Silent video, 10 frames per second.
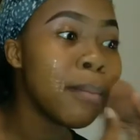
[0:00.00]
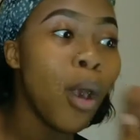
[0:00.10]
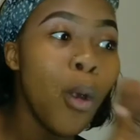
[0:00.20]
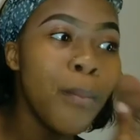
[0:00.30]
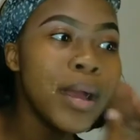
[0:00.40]

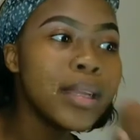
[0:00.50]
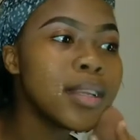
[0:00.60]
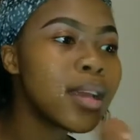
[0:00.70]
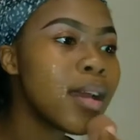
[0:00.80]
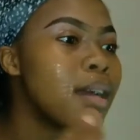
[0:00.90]
hoping
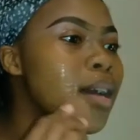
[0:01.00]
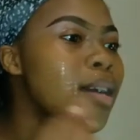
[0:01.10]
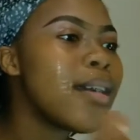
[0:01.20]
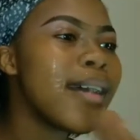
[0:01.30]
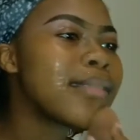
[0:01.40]

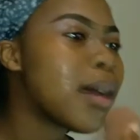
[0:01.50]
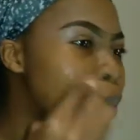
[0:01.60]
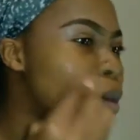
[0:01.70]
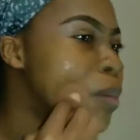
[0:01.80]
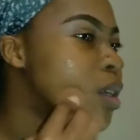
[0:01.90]
at that
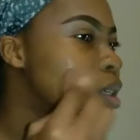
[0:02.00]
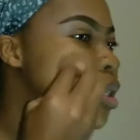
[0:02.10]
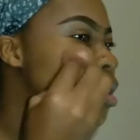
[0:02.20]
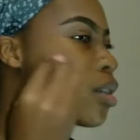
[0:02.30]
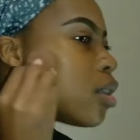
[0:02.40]
moment.
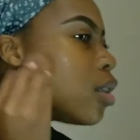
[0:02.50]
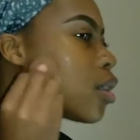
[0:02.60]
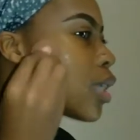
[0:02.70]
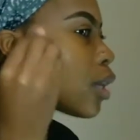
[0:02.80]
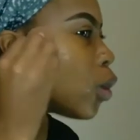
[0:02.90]
Oh,
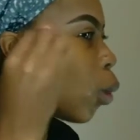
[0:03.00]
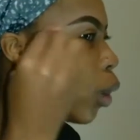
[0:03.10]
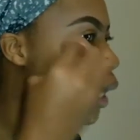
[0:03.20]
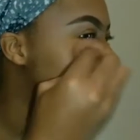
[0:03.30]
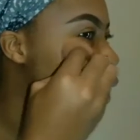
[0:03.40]
some
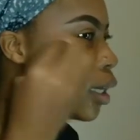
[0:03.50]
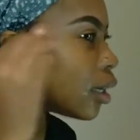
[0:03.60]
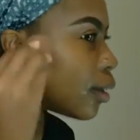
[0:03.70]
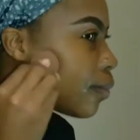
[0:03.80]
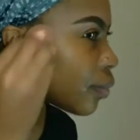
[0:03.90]
bully
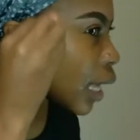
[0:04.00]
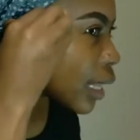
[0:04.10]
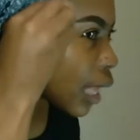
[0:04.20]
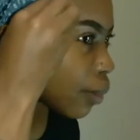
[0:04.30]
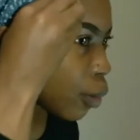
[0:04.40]
at
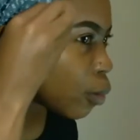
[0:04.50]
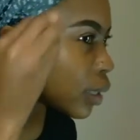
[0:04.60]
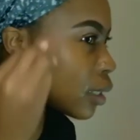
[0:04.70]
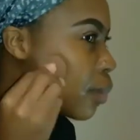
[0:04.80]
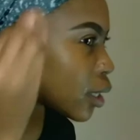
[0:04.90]
that
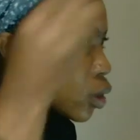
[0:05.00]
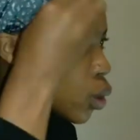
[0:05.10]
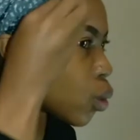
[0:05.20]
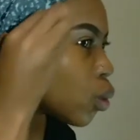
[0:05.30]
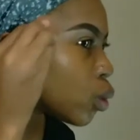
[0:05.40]
moment. But it's
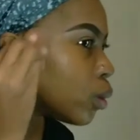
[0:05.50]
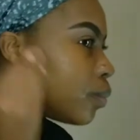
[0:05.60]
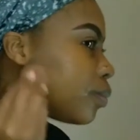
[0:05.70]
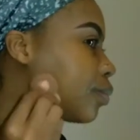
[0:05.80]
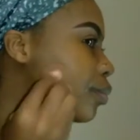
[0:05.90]
cool.
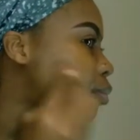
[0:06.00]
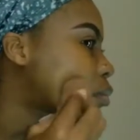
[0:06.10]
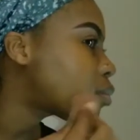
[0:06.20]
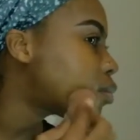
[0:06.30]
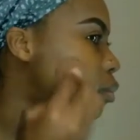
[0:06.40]

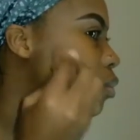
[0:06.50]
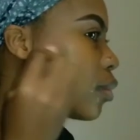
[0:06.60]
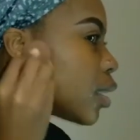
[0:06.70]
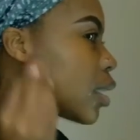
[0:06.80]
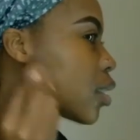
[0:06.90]

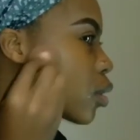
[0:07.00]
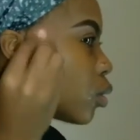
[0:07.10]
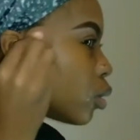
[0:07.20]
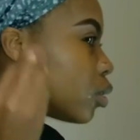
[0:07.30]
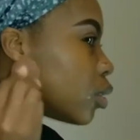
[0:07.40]
It's
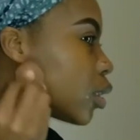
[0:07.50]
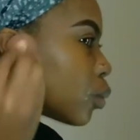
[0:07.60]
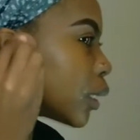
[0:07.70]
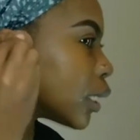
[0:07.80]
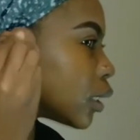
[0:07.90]
cool. This
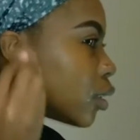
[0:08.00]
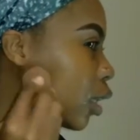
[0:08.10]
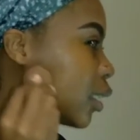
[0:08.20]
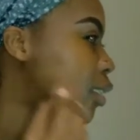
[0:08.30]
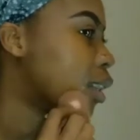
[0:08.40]
wig is
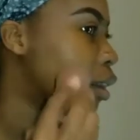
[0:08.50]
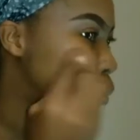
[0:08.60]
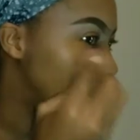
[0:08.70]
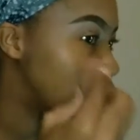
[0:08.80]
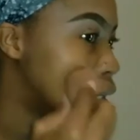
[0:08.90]
not
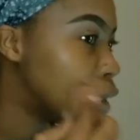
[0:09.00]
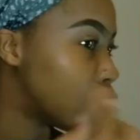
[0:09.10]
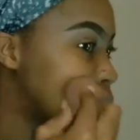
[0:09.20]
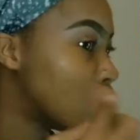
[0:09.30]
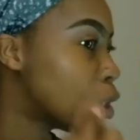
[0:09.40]
down properly in the
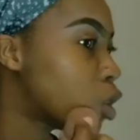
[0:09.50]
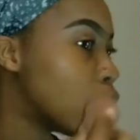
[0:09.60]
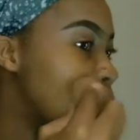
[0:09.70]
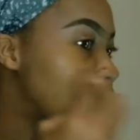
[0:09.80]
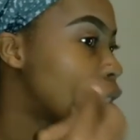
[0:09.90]
front,
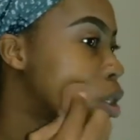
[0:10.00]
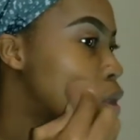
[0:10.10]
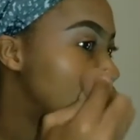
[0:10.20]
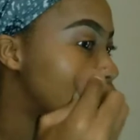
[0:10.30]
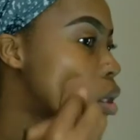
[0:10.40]
so
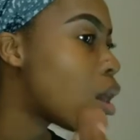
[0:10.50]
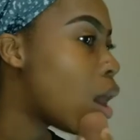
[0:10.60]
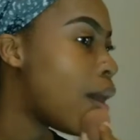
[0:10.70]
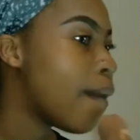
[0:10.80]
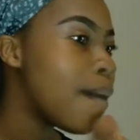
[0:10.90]
excuse
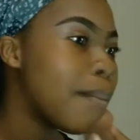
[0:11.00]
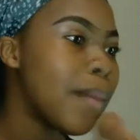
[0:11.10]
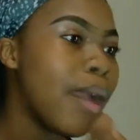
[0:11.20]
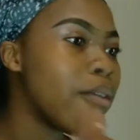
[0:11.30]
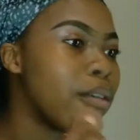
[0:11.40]

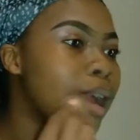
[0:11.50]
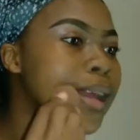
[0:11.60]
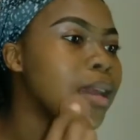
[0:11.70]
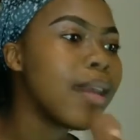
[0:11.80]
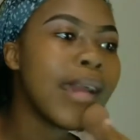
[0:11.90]
my
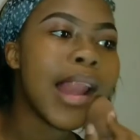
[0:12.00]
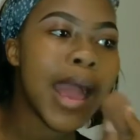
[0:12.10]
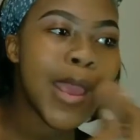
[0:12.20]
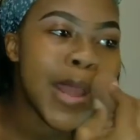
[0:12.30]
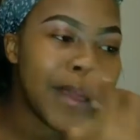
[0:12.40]
raggedy
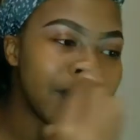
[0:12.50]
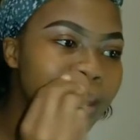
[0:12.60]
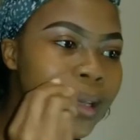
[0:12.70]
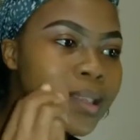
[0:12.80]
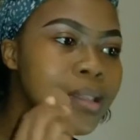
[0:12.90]
hairline if
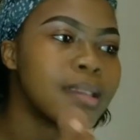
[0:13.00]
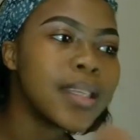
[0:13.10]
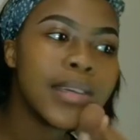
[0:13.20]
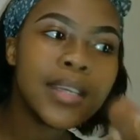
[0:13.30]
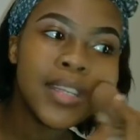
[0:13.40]
you can
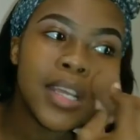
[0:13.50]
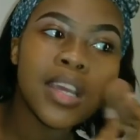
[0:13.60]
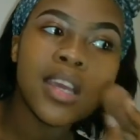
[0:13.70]
see it.